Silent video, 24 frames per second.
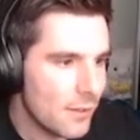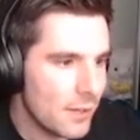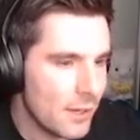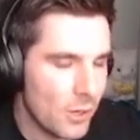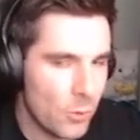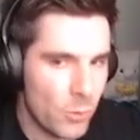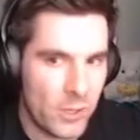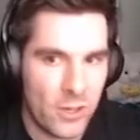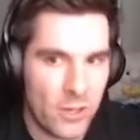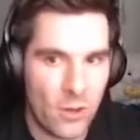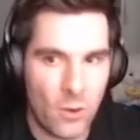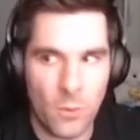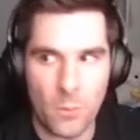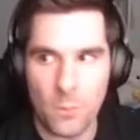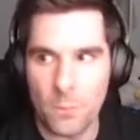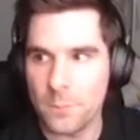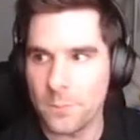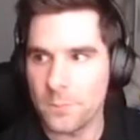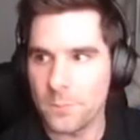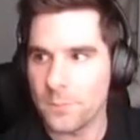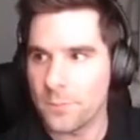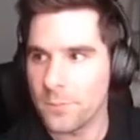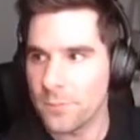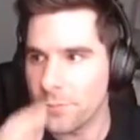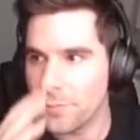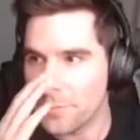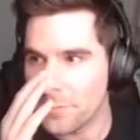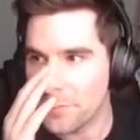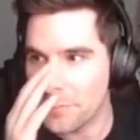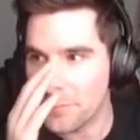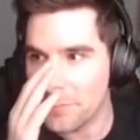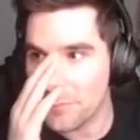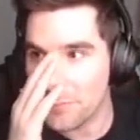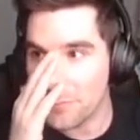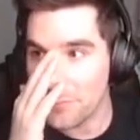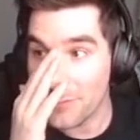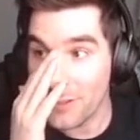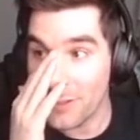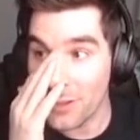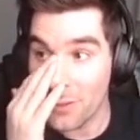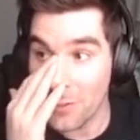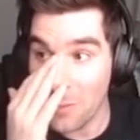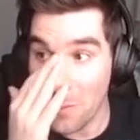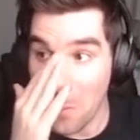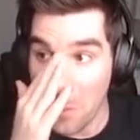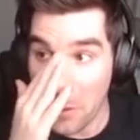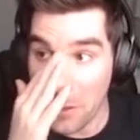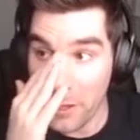Here we go.
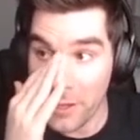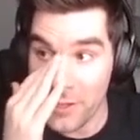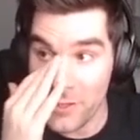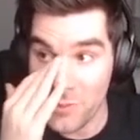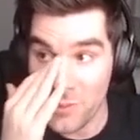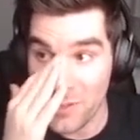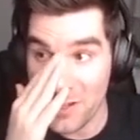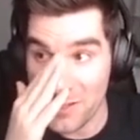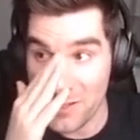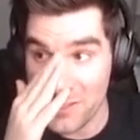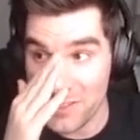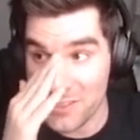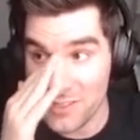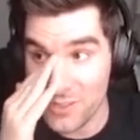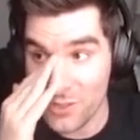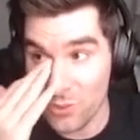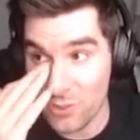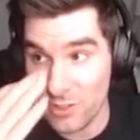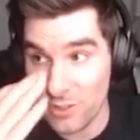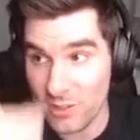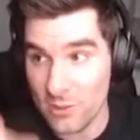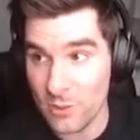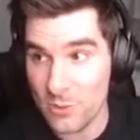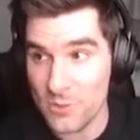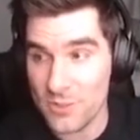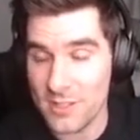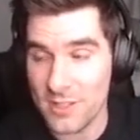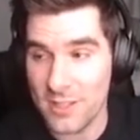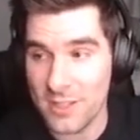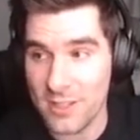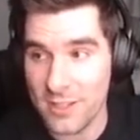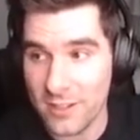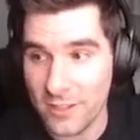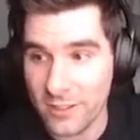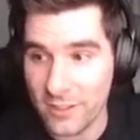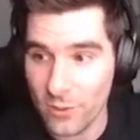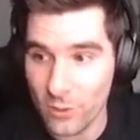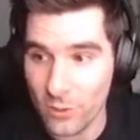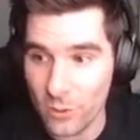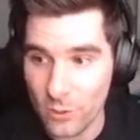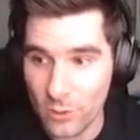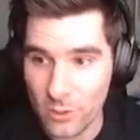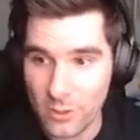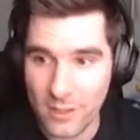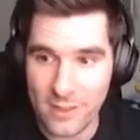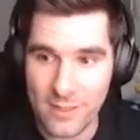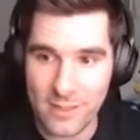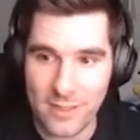Guys, we are so close to hitting our
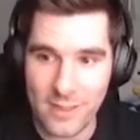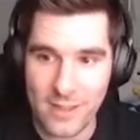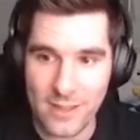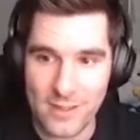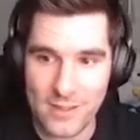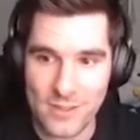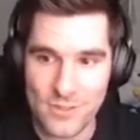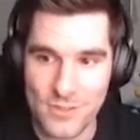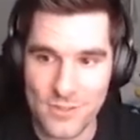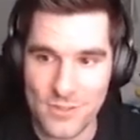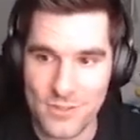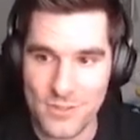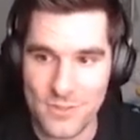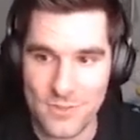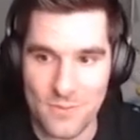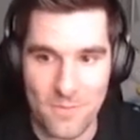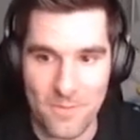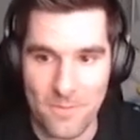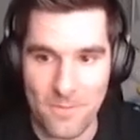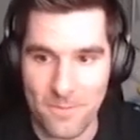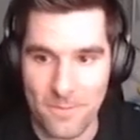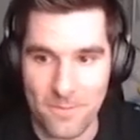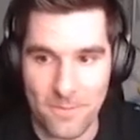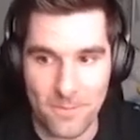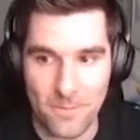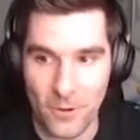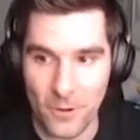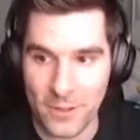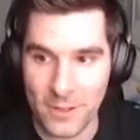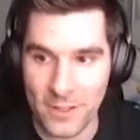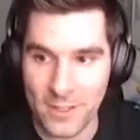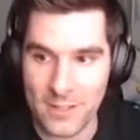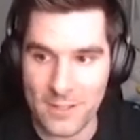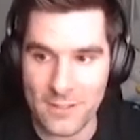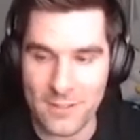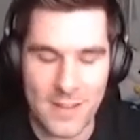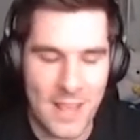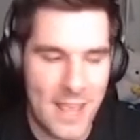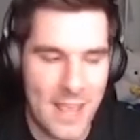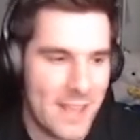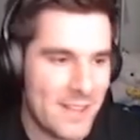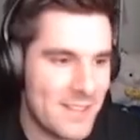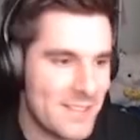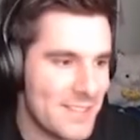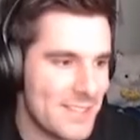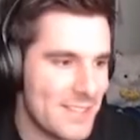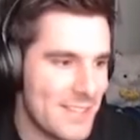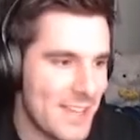goal, and that is fucking
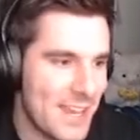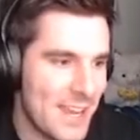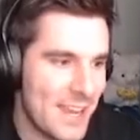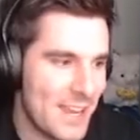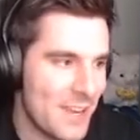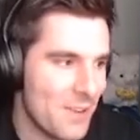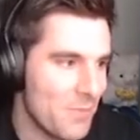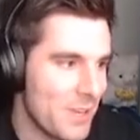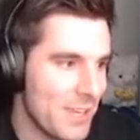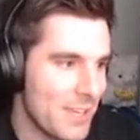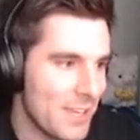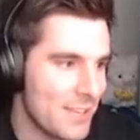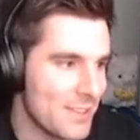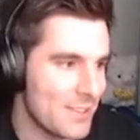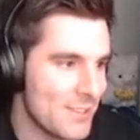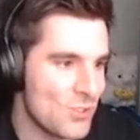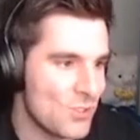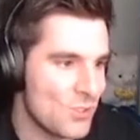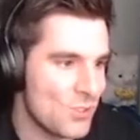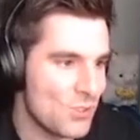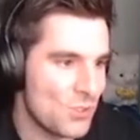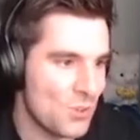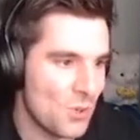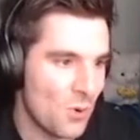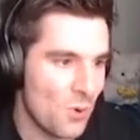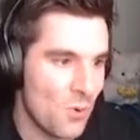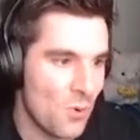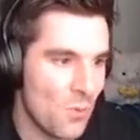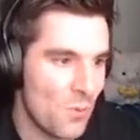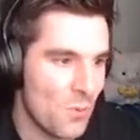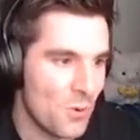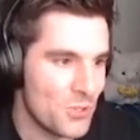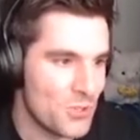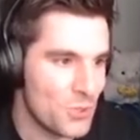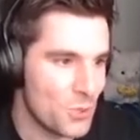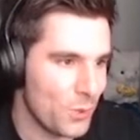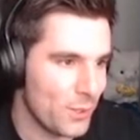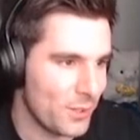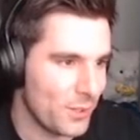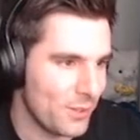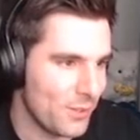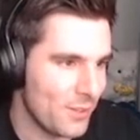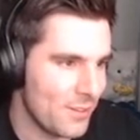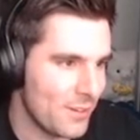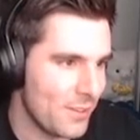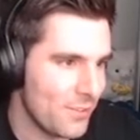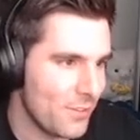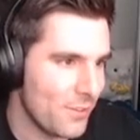insane. We hit this so much
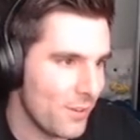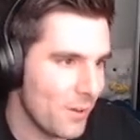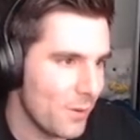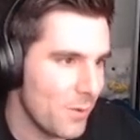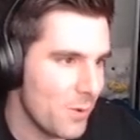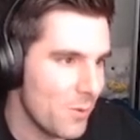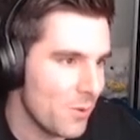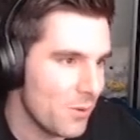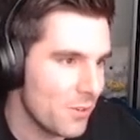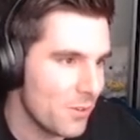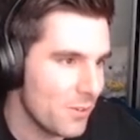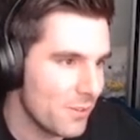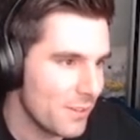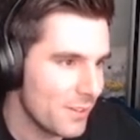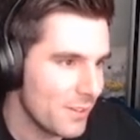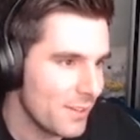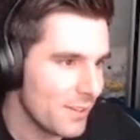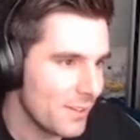quicker than I thought we would.